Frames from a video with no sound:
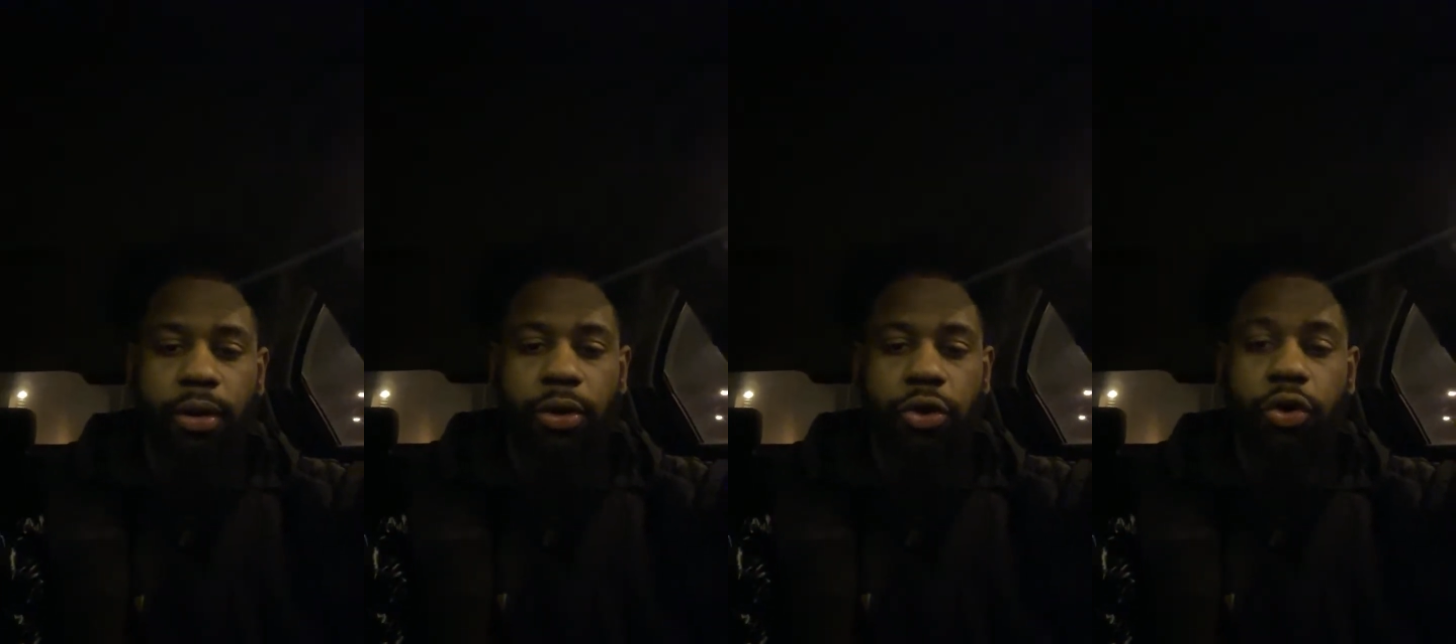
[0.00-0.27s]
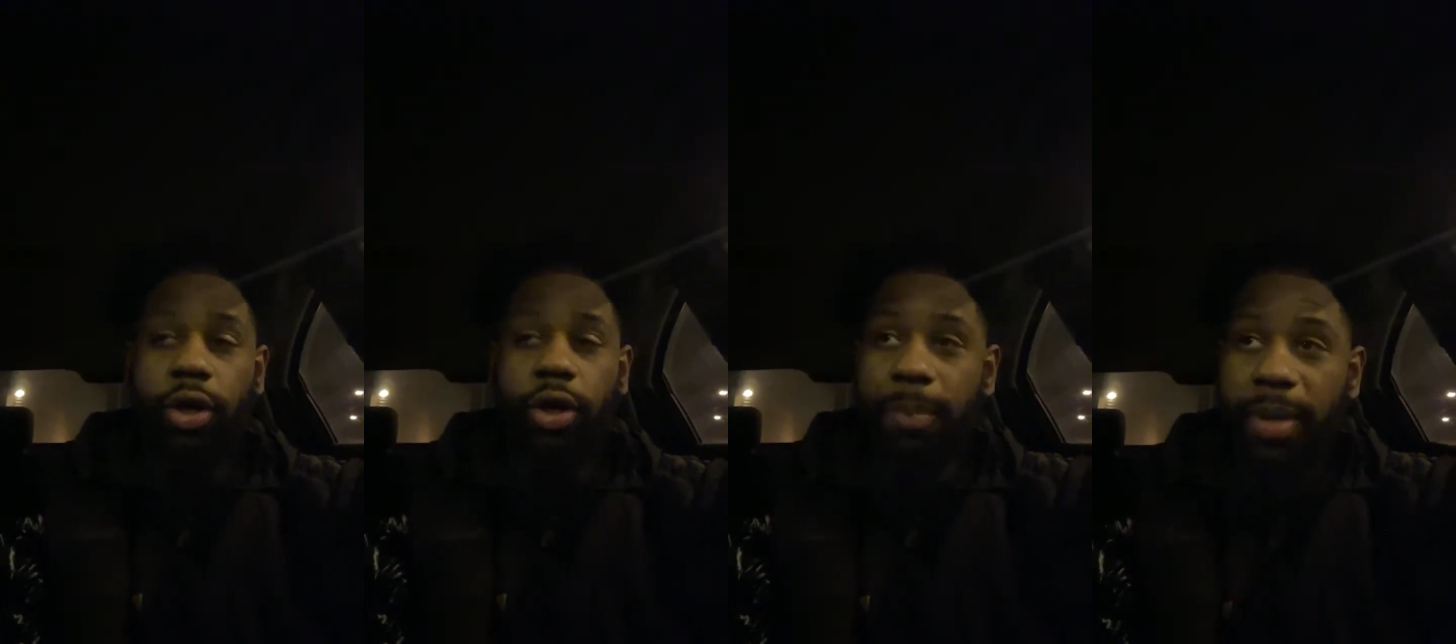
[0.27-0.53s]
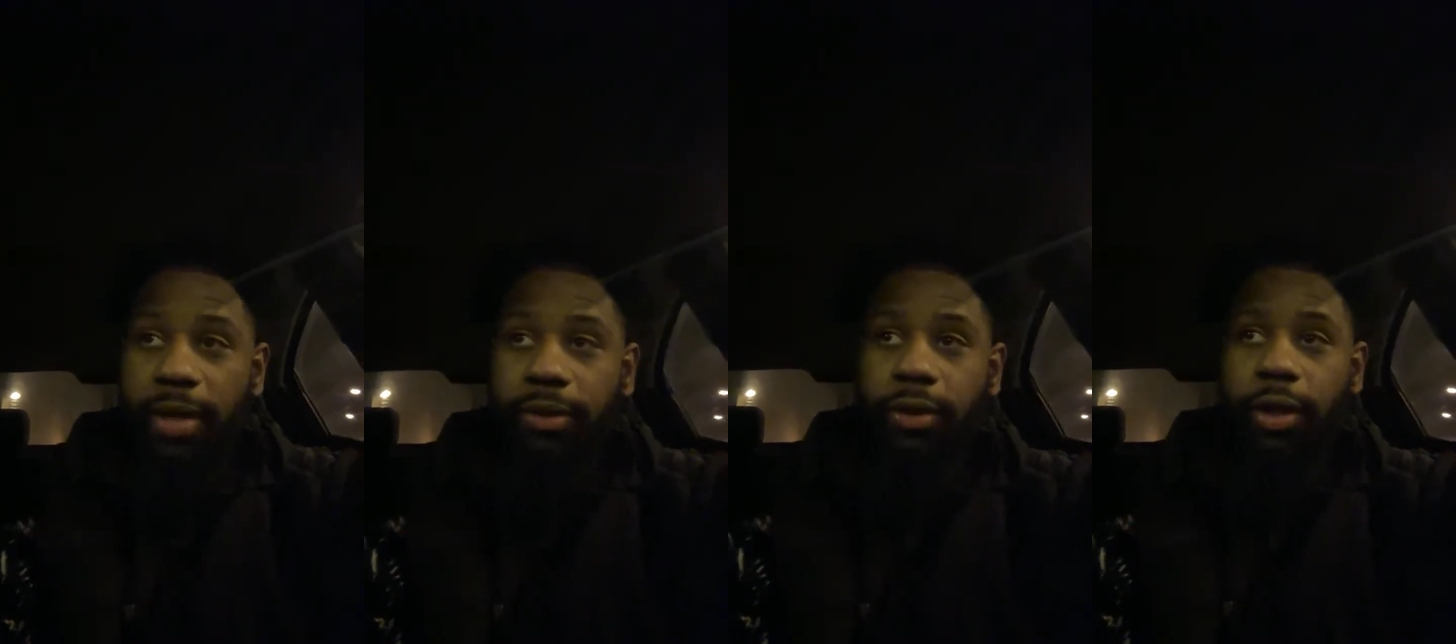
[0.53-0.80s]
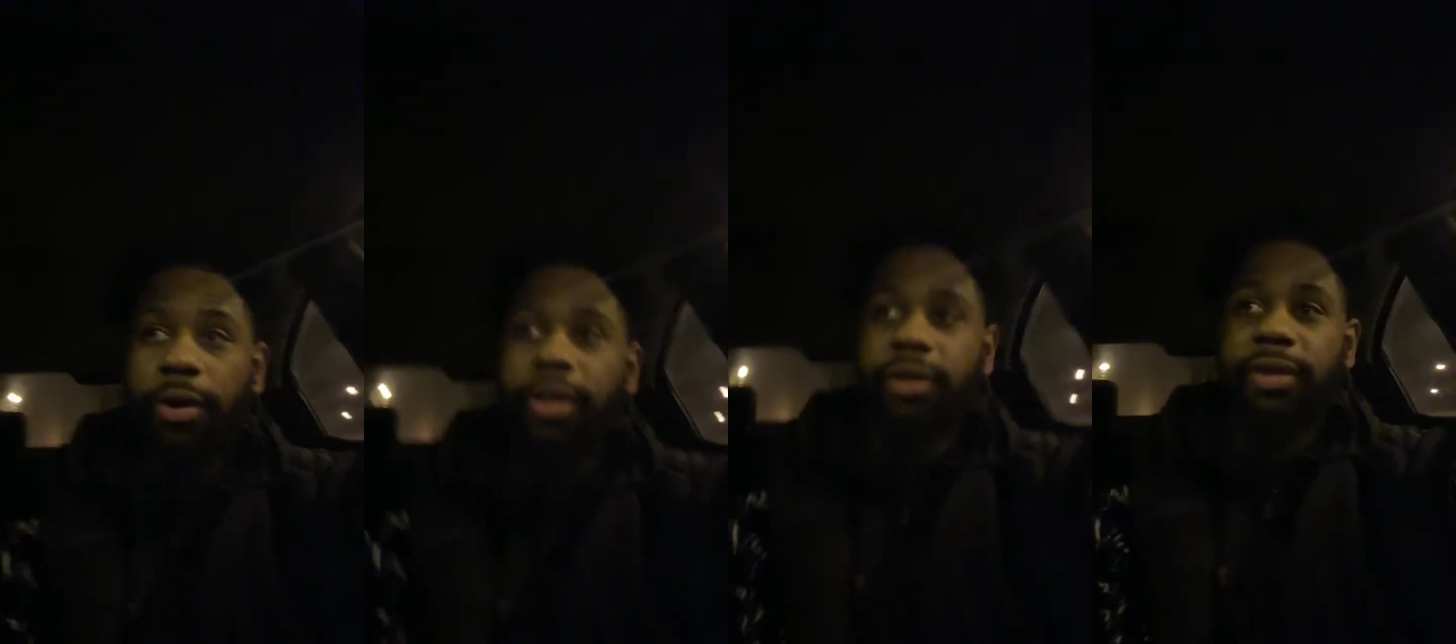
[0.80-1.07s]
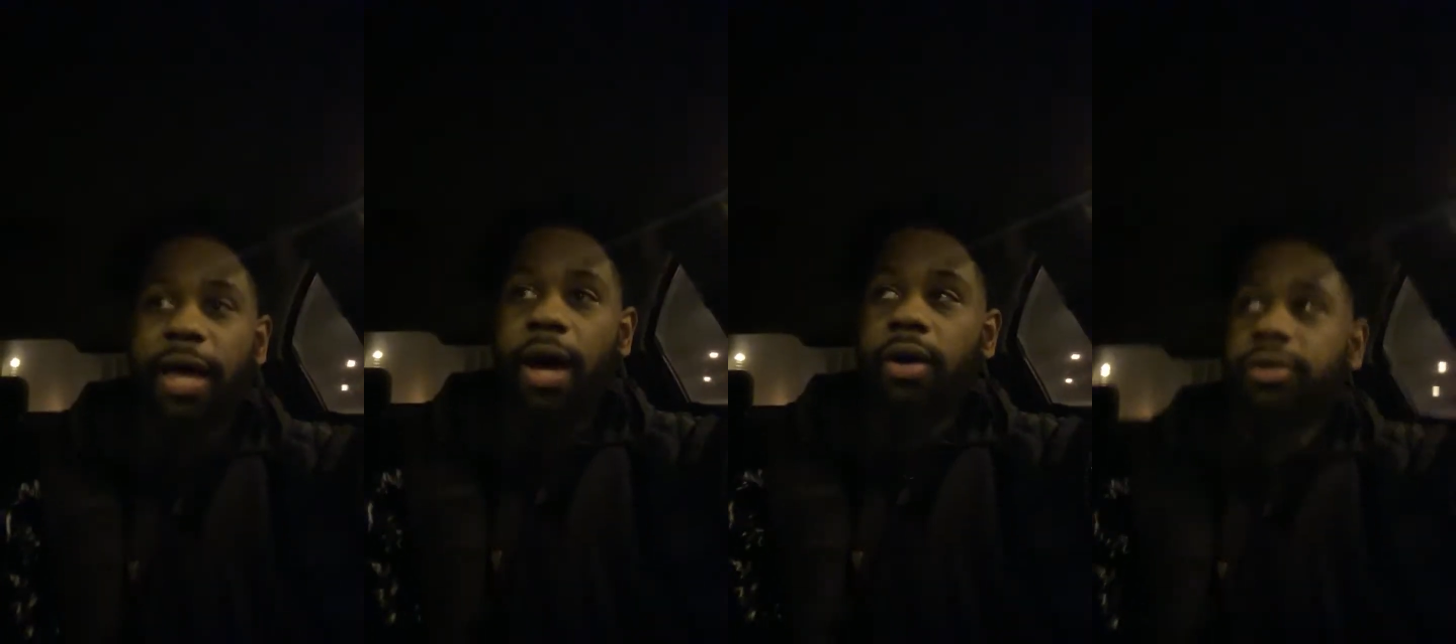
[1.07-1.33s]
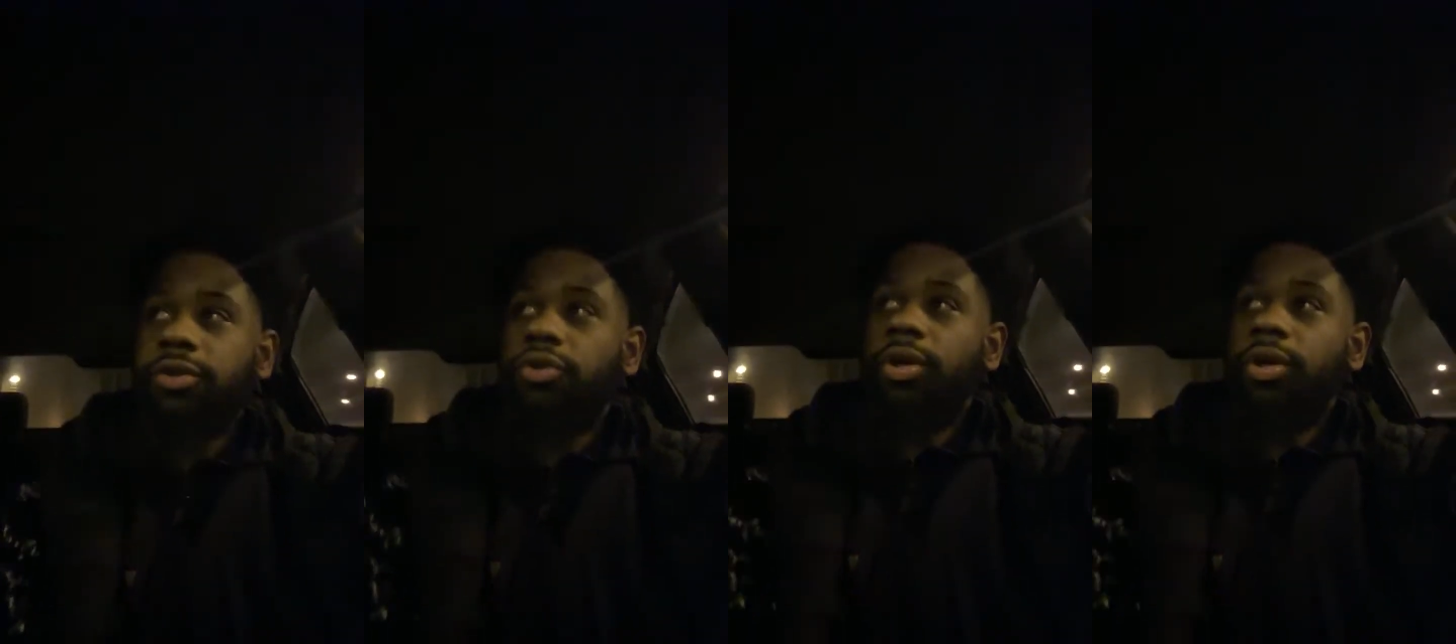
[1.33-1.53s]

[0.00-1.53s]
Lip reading: You could be 30,000,